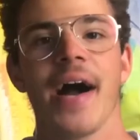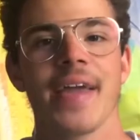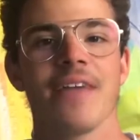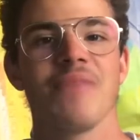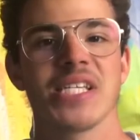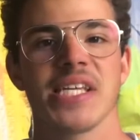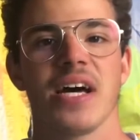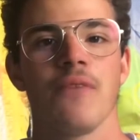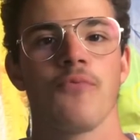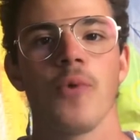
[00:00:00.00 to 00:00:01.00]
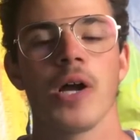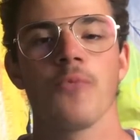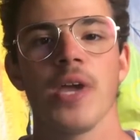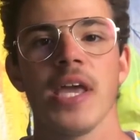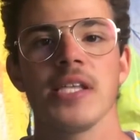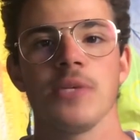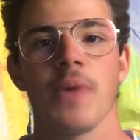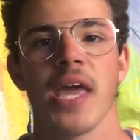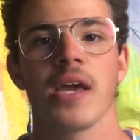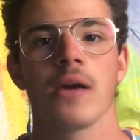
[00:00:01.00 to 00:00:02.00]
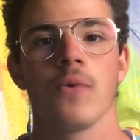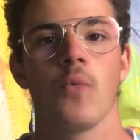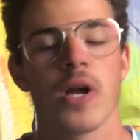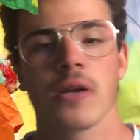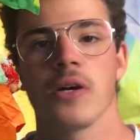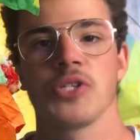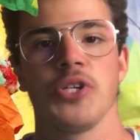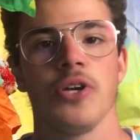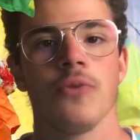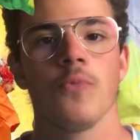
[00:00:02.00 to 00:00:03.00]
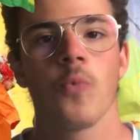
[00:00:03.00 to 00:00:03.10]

I gave myself 1 week to make one costume,